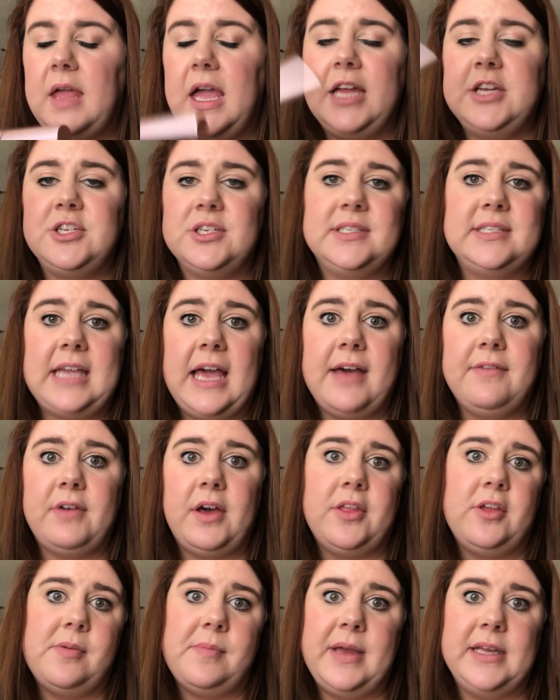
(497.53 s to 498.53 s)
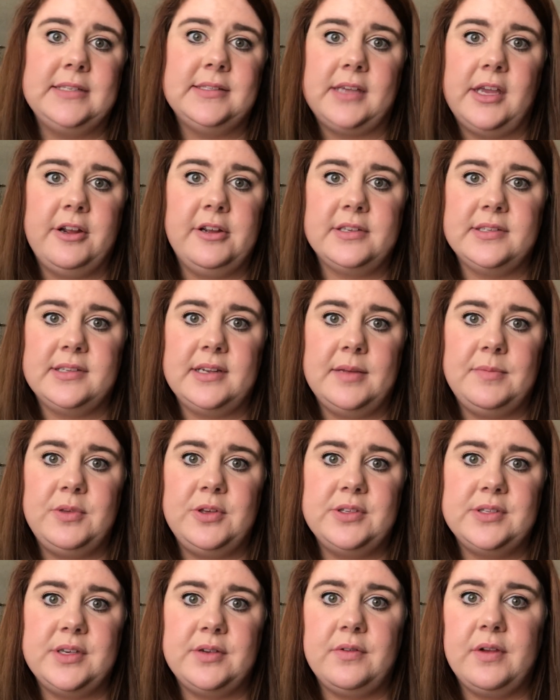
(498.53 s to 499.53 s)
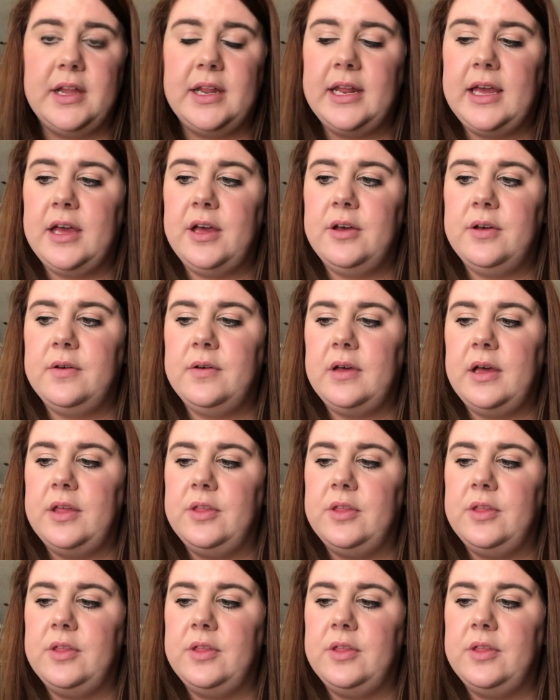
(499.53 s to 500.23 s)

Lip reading: I just have other mascaras that I'm using right now.